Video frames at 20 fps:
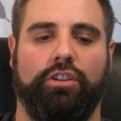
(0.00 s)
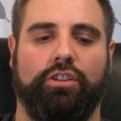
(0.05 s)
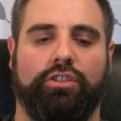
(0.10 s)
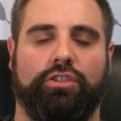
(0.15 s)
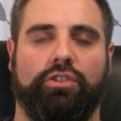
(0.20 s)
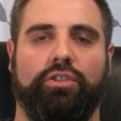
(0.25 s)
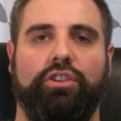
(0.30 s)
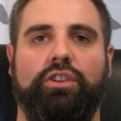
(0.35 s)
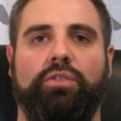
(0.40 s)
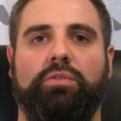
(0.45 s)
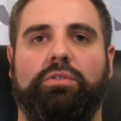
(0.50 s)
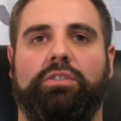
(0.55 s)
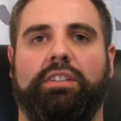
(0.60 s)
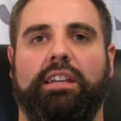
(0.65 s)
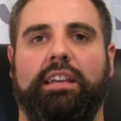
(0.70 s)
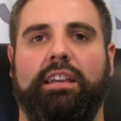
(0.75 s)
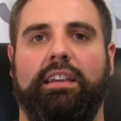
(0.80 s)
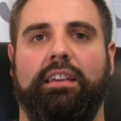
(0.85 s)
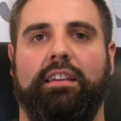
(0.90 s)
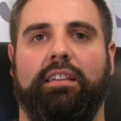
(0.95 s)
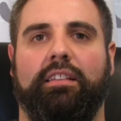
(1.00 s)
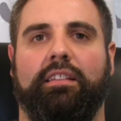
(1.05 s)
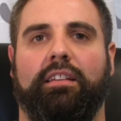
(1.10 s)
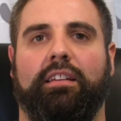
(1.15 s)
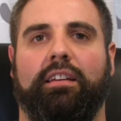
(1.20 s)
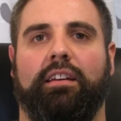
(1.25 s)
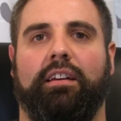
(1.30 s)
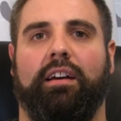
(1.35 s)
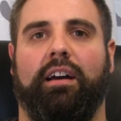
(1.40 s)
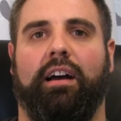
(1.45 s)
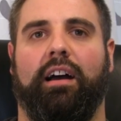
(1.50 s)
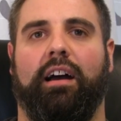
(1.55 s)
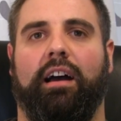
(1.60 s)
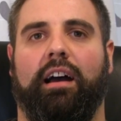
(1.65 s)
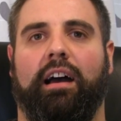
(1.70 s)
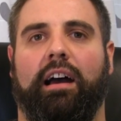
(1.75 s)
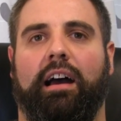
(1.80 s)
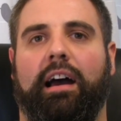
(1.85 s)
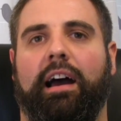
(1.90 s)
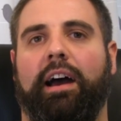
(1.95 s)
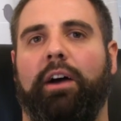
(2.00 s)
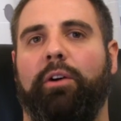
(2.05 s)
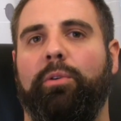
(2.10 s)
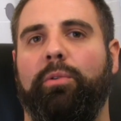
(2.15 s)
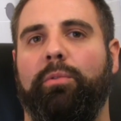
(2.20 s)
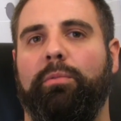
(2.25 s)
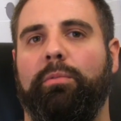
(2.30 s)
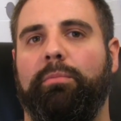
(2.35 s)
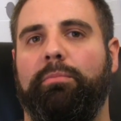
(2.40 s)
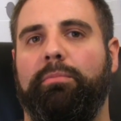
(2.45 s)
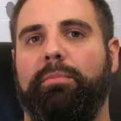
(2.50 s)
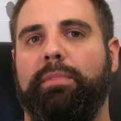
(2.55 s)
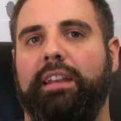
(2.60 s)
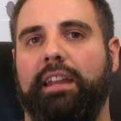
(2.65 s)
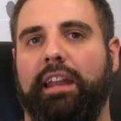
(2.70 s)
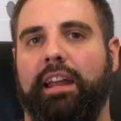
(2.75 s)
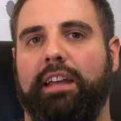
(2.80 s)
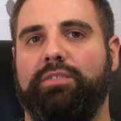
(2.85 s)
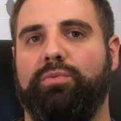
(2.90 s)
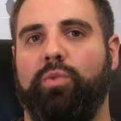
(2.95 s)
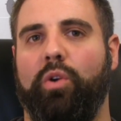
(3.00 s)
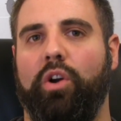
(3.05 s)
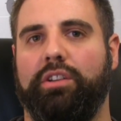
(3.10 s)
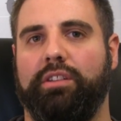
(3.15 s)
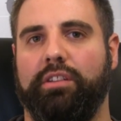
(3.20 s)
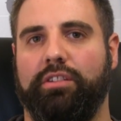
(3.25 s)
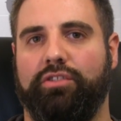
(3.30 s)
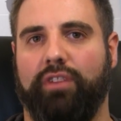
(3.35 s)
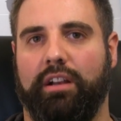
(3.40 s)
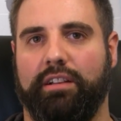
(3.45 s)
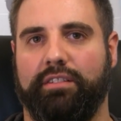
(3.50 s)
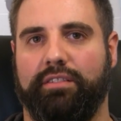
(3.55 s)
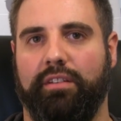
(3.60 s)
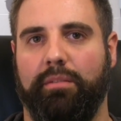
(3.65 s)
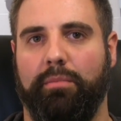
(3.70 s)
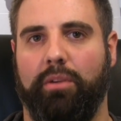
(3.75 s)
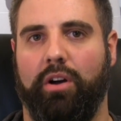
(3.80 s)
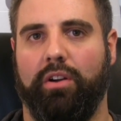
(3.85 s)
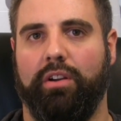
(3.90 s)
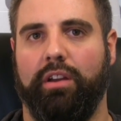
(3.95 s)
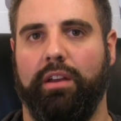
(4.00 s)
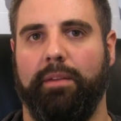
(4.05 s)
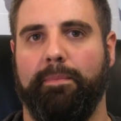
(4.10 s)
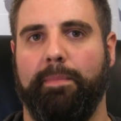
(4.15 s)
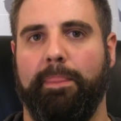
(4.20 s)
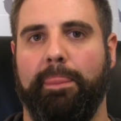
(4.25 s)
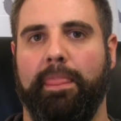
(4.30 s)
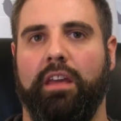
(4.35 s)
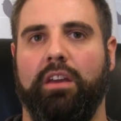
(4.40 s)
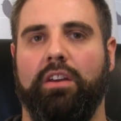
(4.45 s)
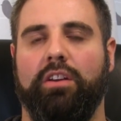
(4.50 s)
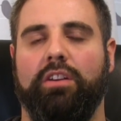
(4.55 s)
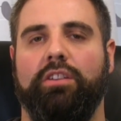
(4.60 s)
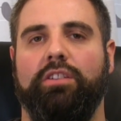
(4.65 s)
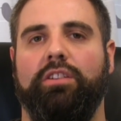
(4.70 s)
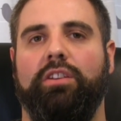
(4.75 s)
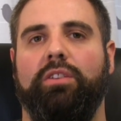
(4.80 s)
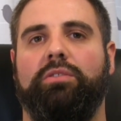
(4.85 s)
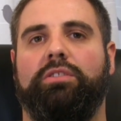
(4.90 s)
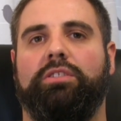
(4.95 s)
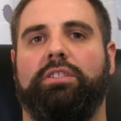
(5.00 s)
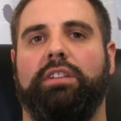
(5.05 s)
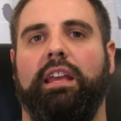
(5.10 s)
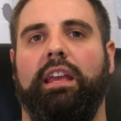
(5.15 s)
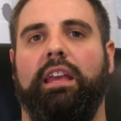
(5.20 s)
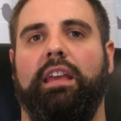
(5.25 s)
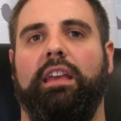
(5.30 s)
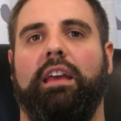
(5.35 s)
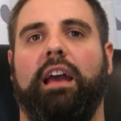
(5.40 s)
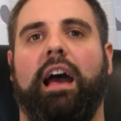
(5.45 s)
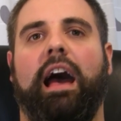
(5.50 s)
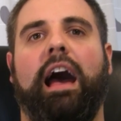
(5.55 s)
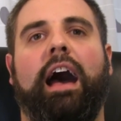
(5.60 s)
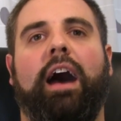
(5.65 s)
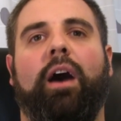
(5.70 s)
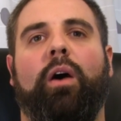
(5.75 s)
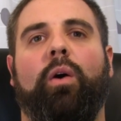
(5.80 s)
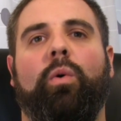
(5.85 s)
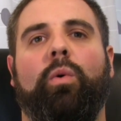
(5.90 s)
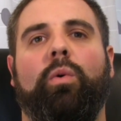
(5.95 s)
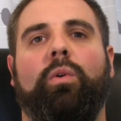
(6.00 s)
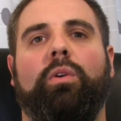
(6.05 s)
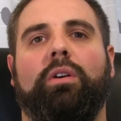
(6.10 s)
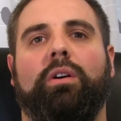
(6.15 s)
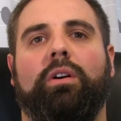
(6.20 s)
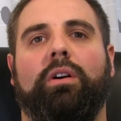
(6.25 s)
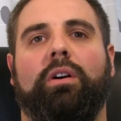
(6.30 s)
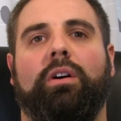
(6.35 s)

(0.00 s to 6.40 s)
So you see how Benitez works in the transfer market. You see how